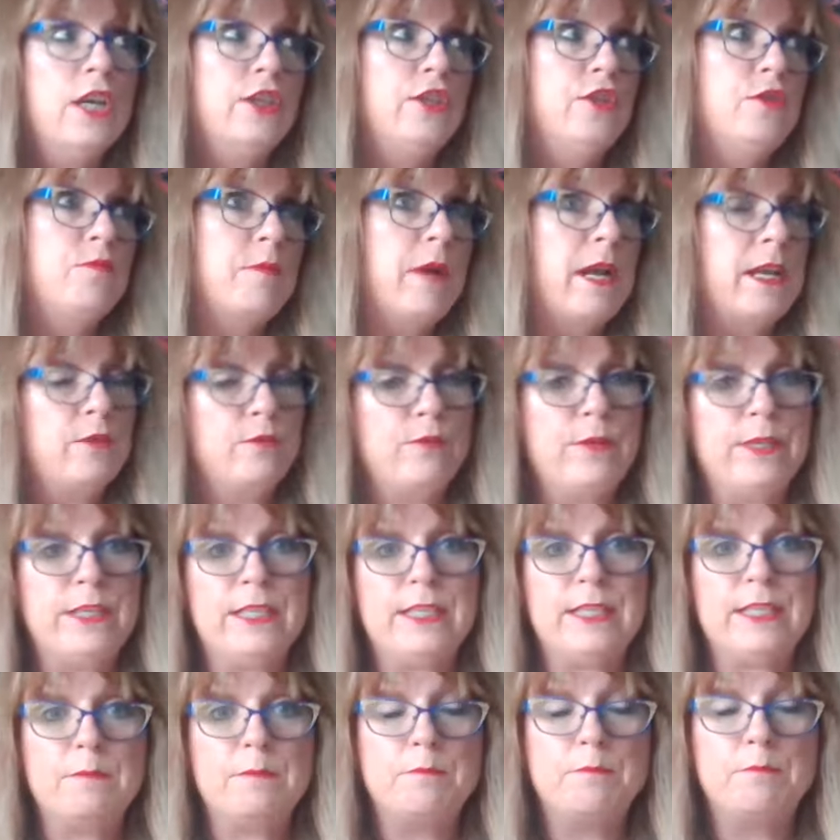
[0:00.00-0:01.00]
You might
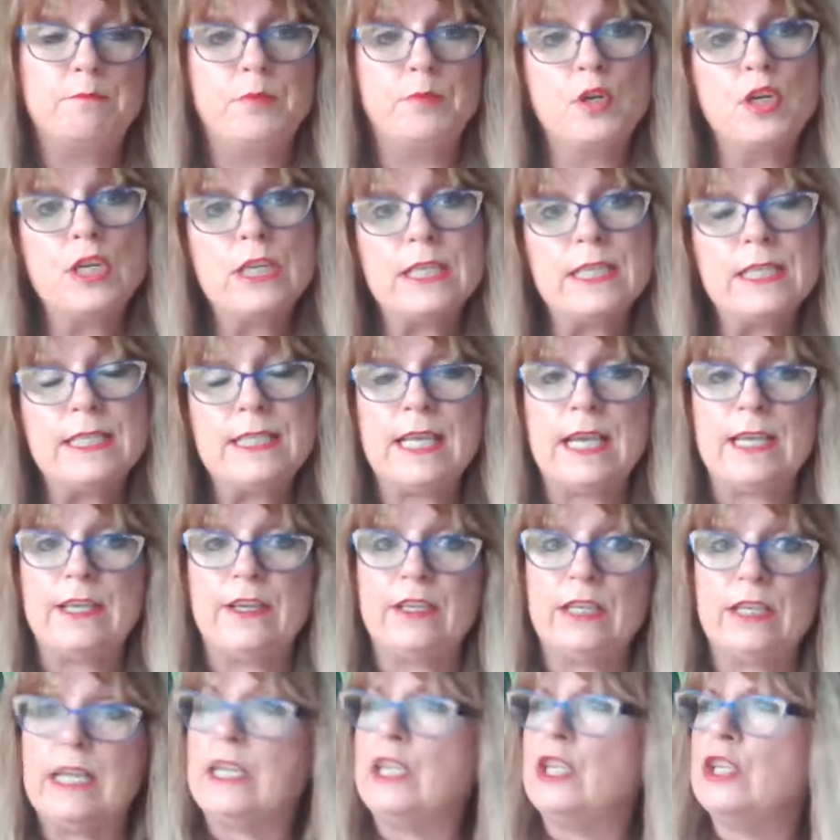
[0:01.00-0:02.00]
read some books that
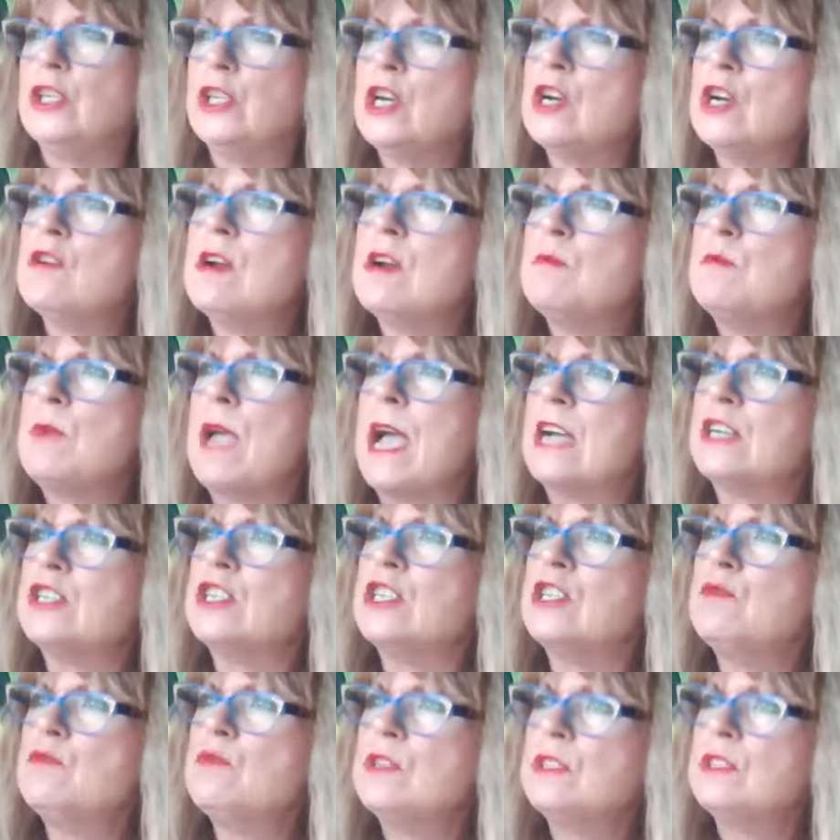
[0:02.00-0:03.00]
you're like, you know, I'm
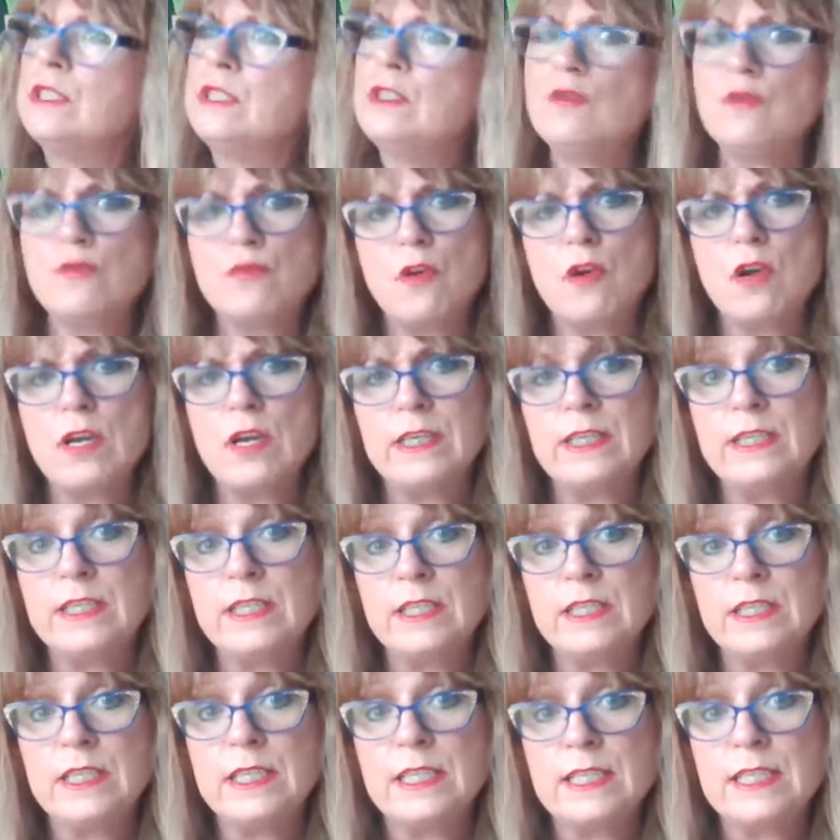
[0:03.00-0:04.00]
actually really drawn
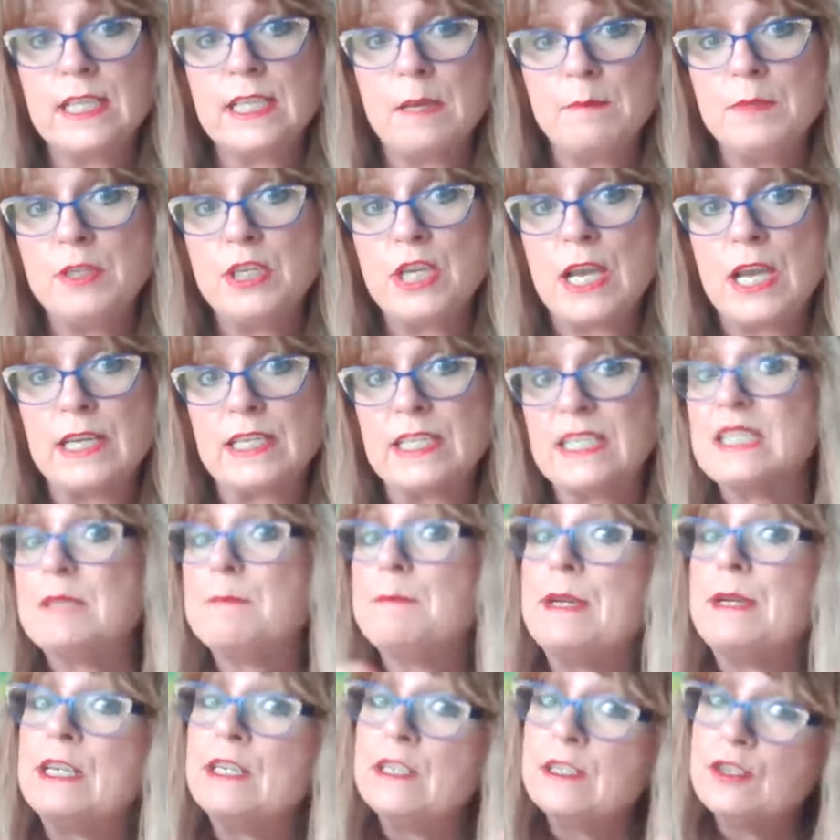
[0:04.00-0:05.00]
into this subject
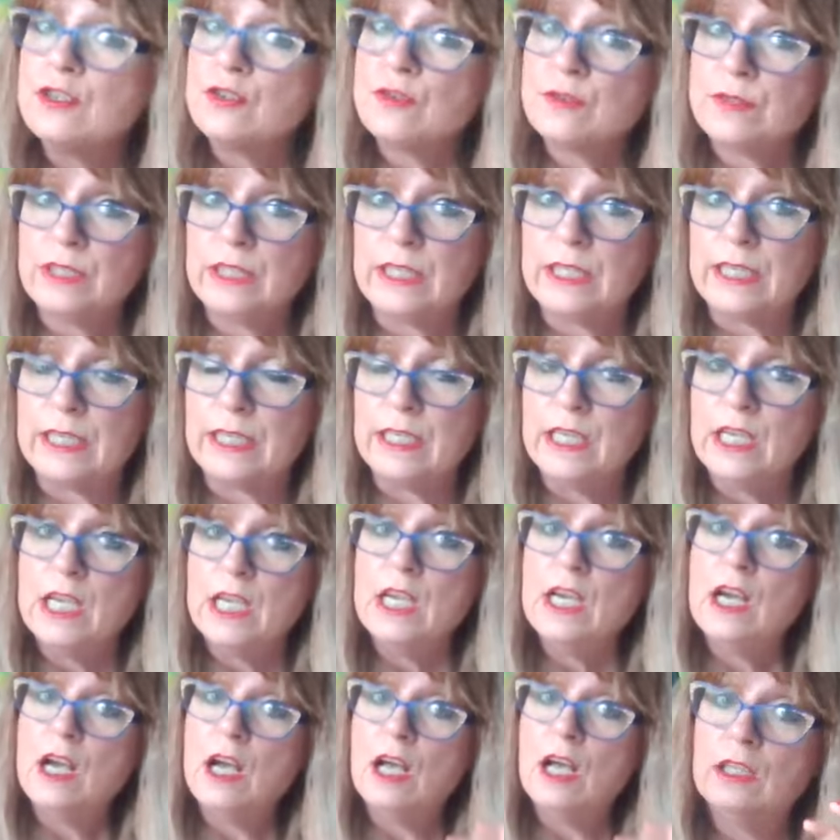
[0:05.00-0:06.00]
spiritually,
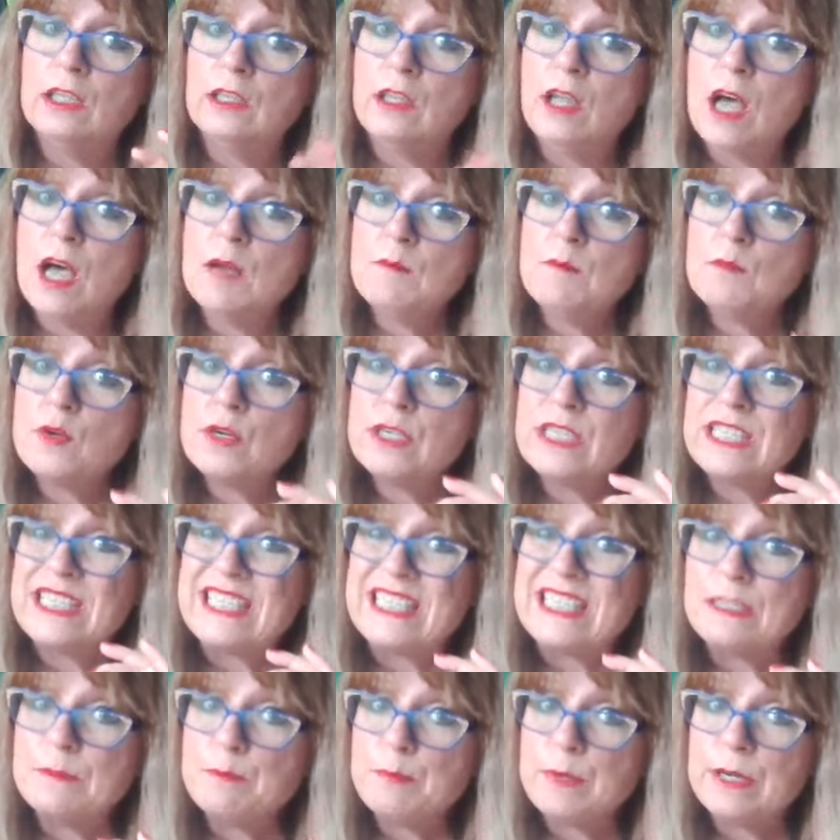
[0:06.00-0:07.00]
a lot more
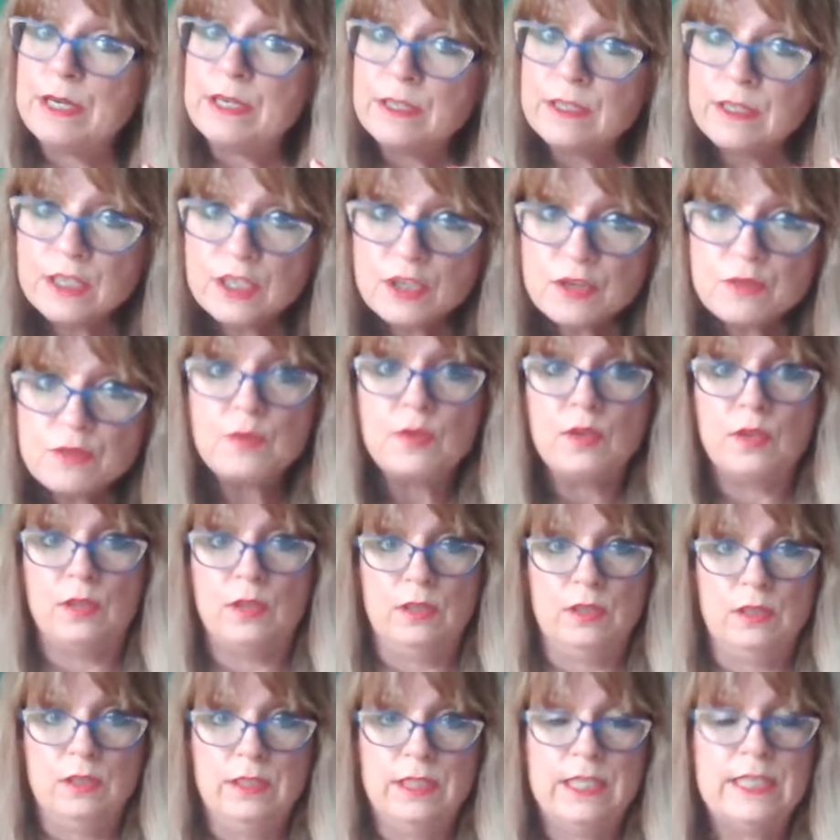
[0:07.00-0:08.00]

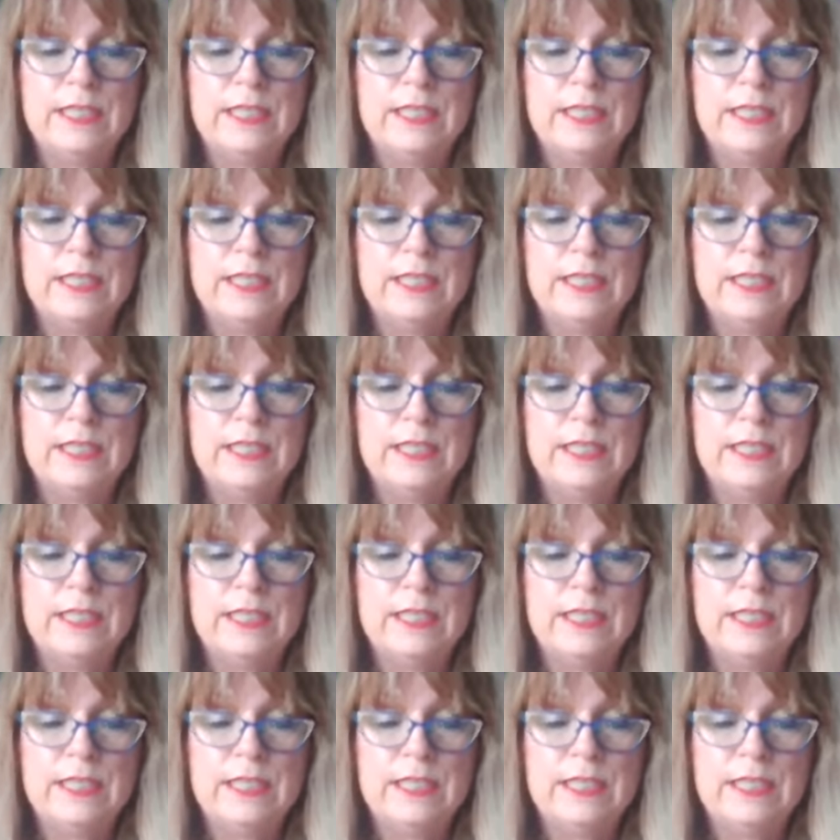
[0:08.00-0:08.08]
spiritual.